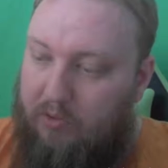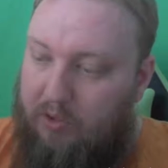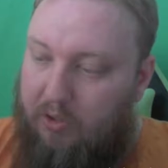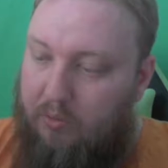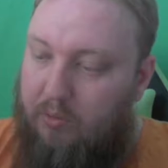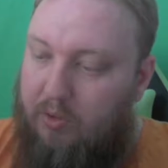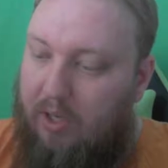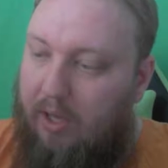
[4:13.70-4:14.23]

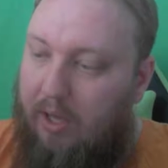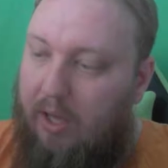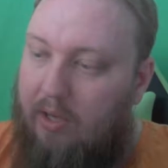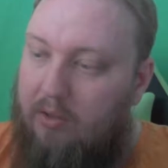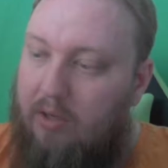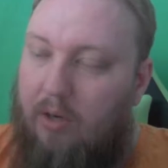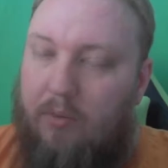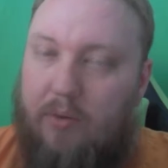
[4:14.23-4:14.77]
you
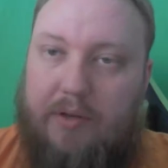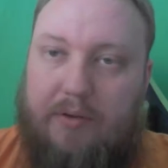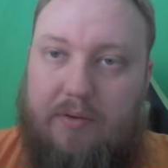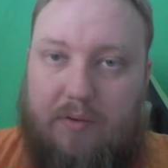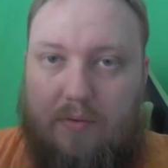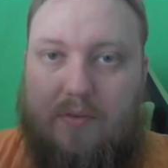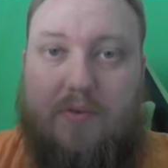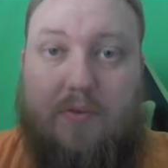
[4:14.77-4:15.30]
can go
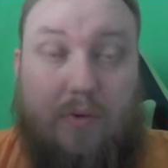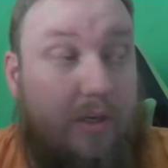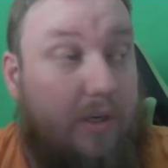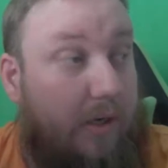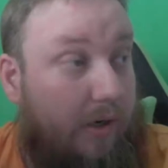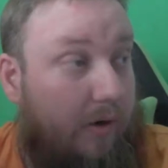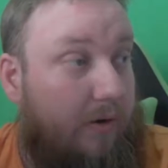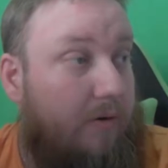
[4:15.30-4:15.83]
into the
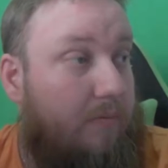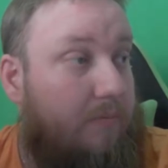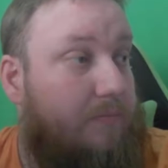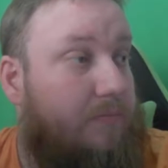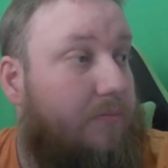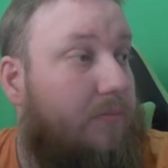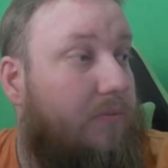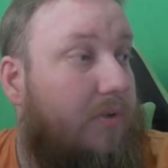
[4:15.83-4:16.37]
screen here.
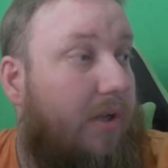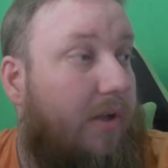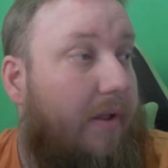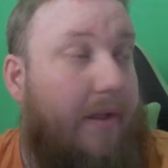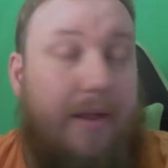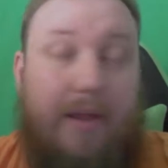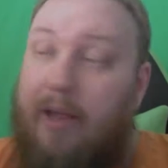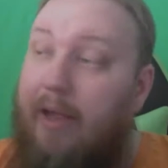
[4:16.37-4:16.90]

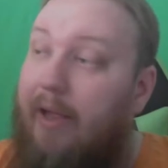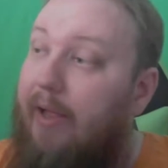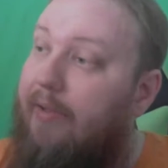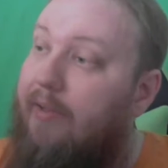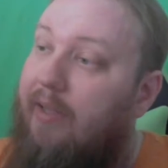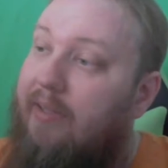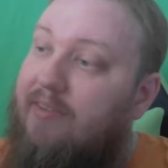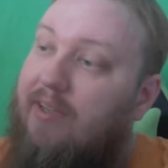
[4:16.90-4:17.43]

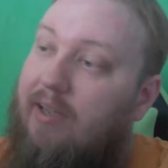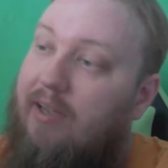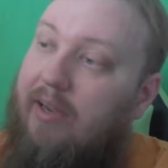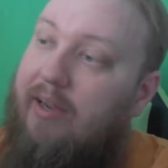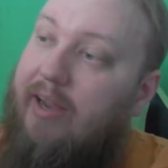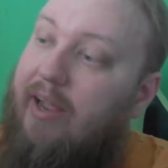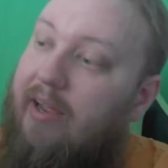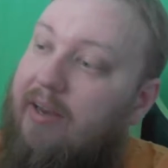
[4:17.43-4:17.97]
And let's say
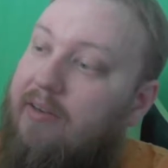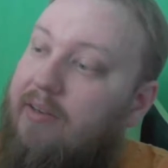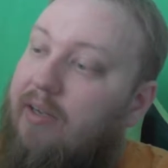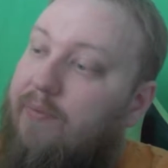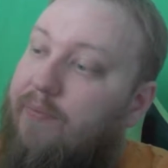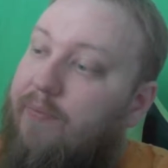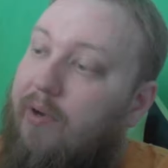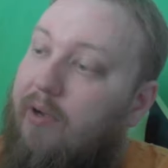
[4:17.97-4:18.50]
I had
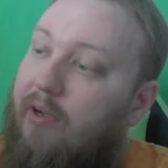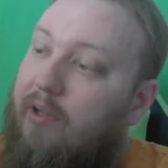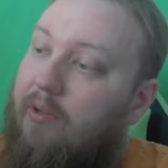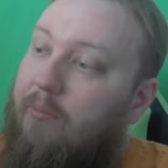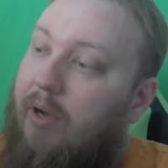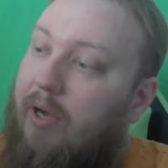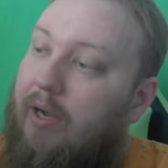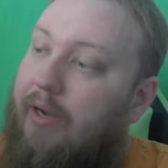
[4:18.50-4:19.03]
enough
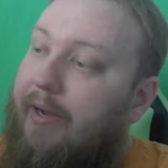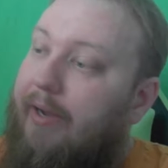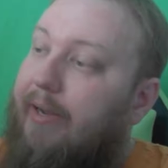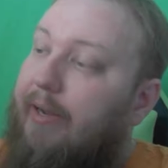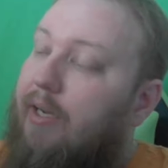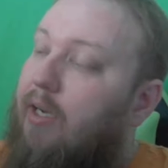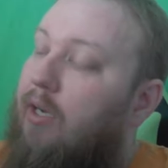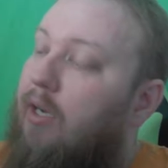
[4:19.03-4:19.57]
on
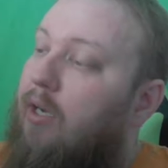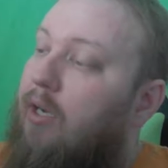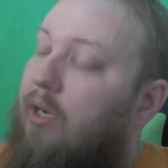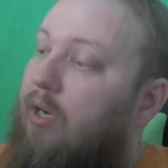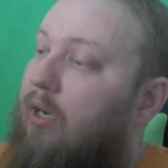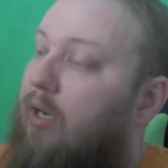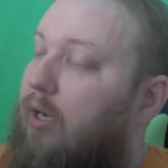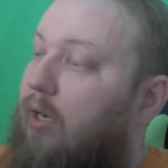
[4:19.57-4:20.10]
my.
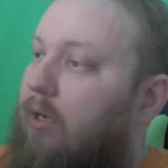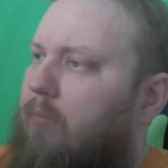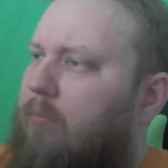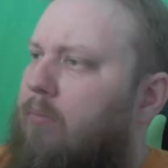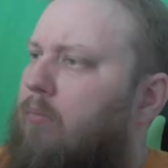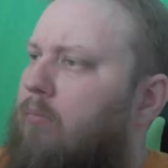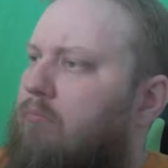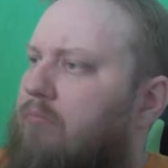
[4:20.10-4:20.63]

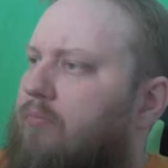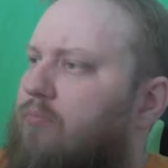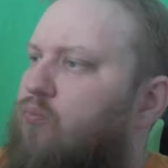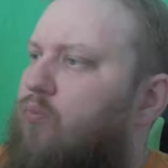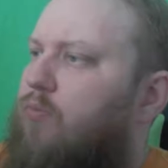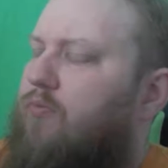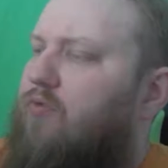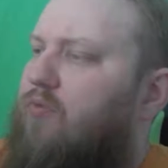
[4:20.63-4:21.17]

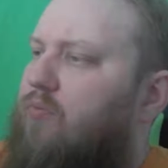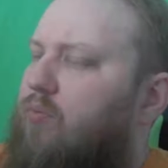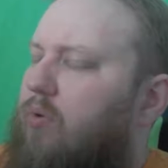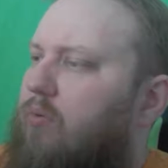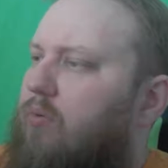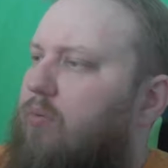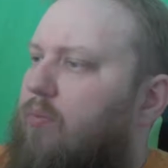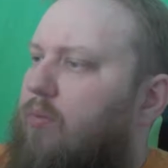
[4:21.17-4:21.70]

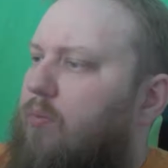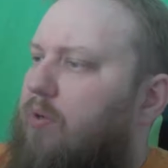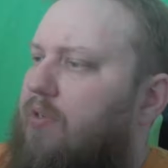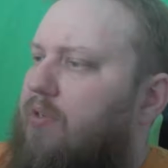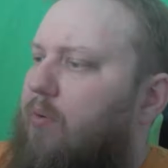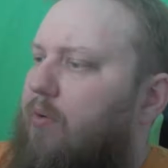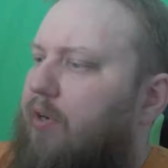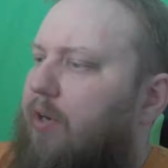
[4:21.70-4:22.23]

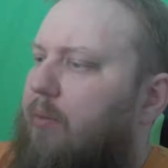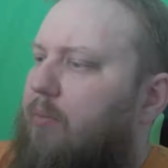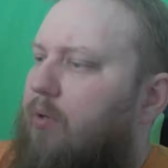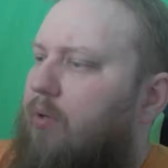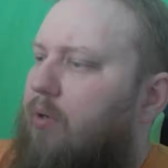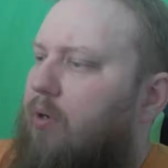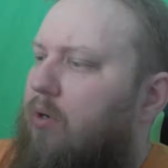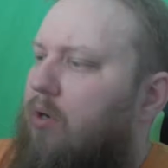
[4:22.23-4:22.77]
What's your name?
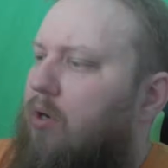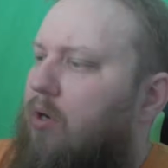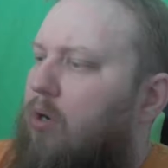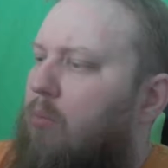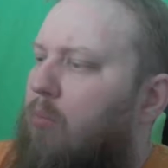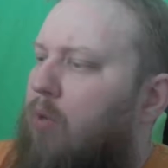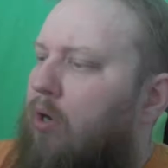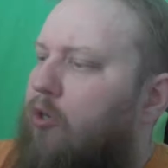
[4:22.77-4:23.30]

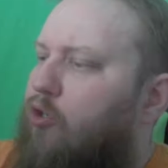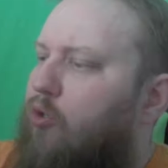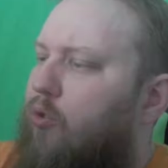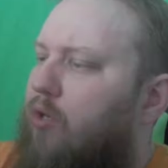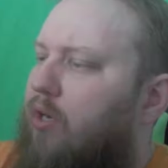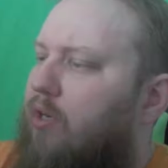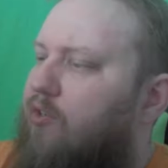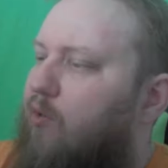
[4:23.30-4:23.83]

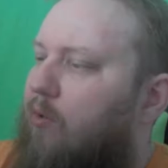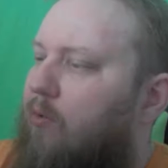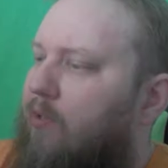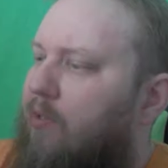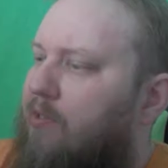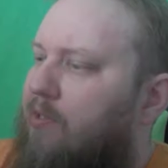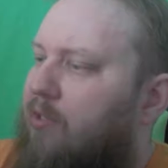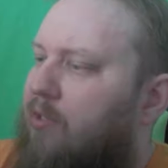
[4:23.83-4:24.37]

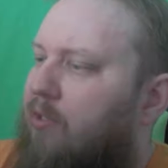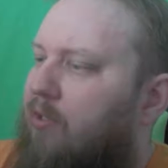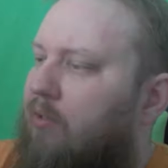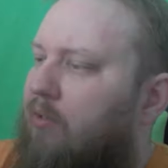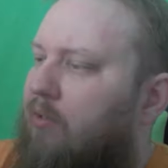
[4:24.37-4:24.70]
Majungasaurus.